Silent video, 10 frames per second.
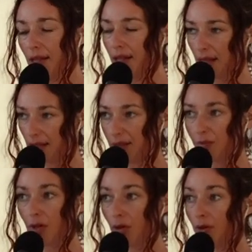and I let them
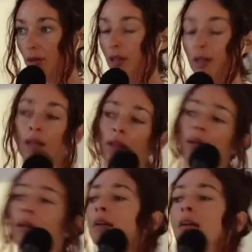go.
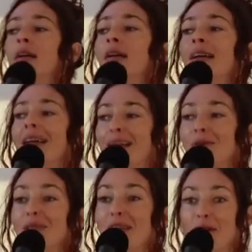And I
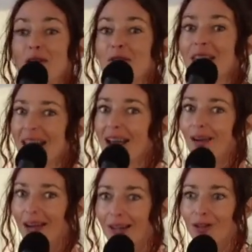will tell you that they
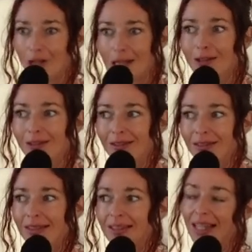are actually gone.
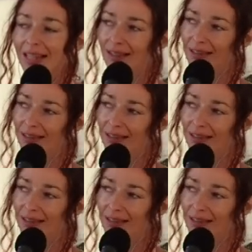Like,